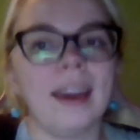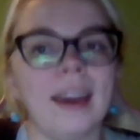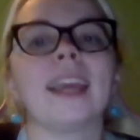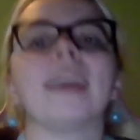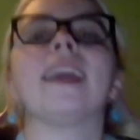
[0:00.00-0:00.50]

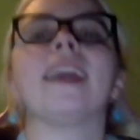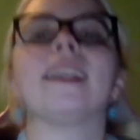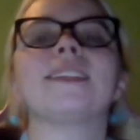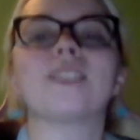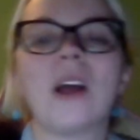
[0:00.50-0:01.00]
hate
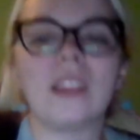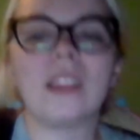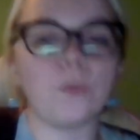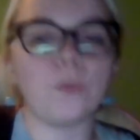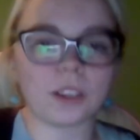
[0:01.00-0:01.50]
to call it
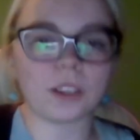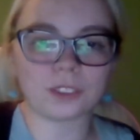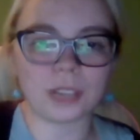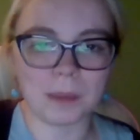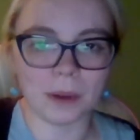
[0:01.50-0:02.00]
a
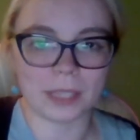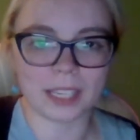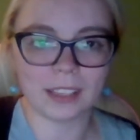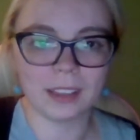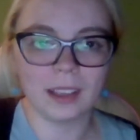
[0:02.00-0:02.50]
one-trick pony,